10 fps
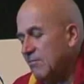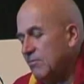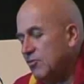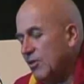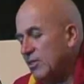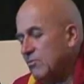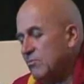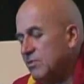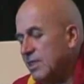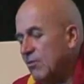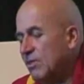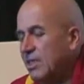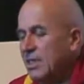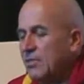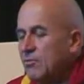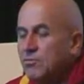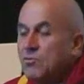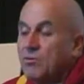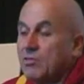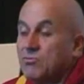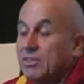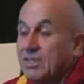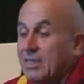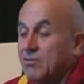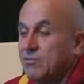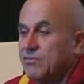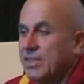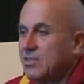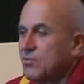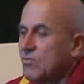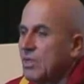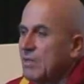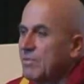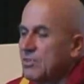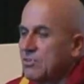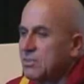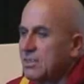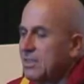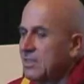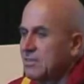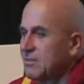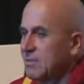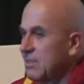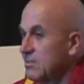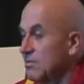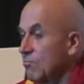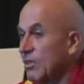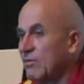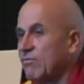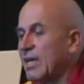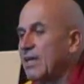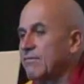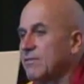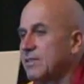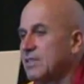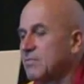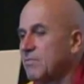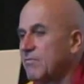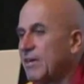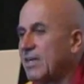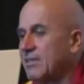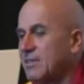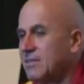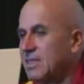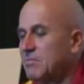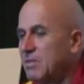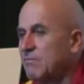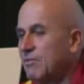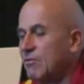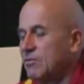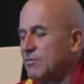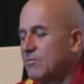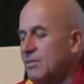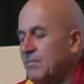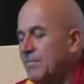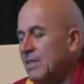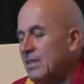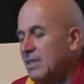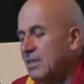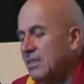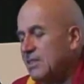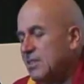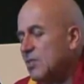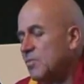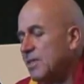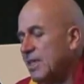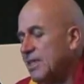we try to say, okay, I don't know how to get out of that, so I better say that's, that's the way of life and that's fine. That's my philosophy. It's a little bit